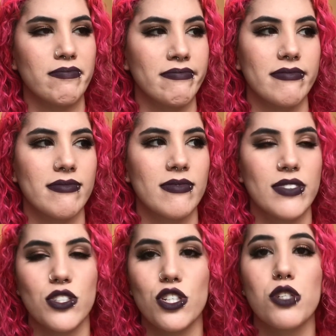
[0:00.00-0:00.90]
and
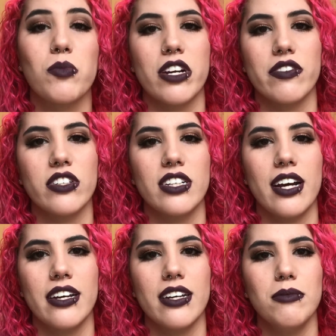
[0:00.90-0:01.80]
she's braver than
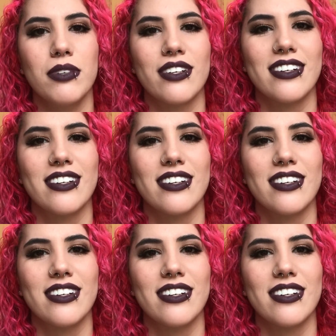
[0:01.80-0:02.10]
I am.